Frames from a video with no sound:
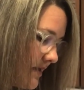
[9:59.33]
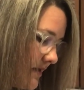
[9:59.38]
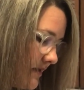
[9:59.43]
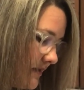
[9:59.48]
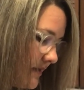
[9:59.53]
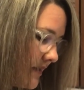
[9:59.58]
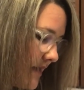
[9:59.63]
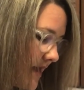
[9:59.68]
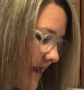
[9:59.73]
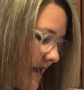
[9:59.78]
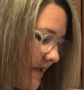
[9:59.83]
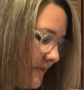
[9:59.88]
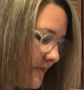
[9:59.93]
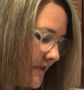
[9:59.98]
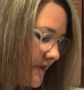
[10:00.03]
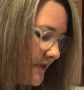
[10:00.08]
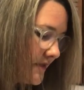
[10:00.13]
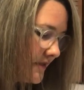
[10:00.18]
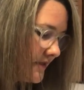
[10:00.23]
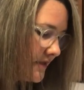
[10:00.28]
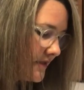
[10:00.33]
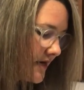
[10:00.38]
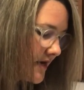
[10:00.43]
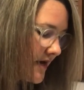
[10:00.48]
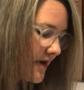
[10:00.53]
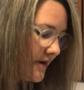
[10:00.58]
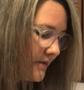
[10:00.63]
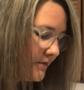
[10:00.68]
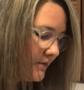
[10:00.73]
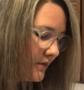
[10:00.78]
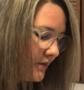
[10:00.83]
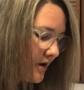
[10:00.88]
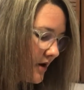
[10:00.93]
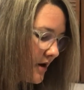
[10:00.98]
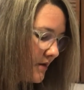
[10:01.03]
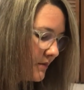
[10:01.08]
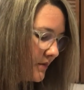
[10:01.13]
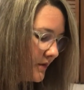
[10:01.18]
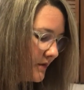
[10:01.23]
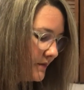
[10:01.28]
elapsed time
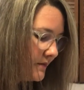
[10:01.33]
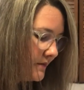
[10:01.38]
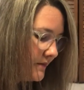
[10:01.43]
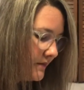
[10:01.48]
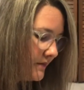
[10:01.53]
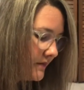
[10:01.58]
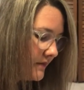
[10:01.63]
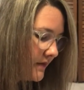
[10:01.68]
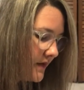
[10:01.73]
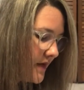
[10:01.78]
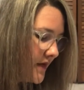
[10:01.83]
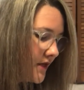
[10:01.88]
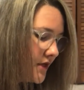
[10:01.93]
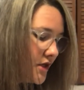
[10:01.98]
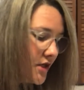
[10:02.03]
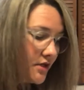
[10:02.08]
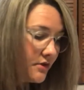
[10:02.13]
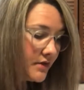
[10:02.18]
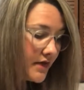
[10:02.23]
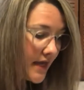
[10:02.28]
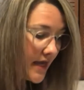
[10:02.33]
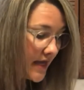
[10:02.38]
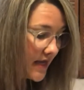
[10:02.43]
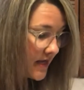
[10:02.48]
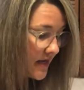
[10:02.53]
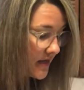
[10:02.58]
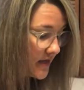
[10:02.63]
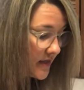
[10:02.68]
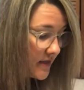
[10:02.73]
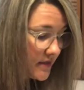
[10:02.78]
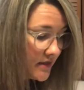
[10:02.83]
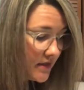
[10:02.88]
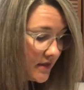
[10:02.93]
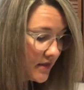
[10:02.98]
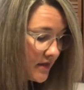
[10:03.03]
problem. And you can